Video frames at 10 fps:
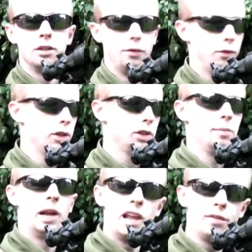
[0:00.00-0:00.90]
The first thing
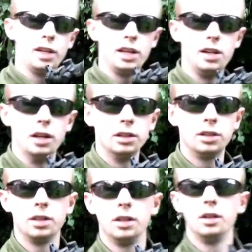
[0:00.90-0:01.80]
my left hand
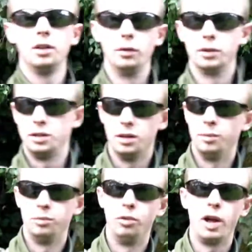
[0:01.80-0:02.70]
does, obviously
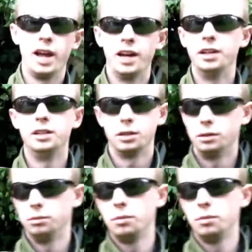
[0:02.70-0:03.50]
I'm right-handed, so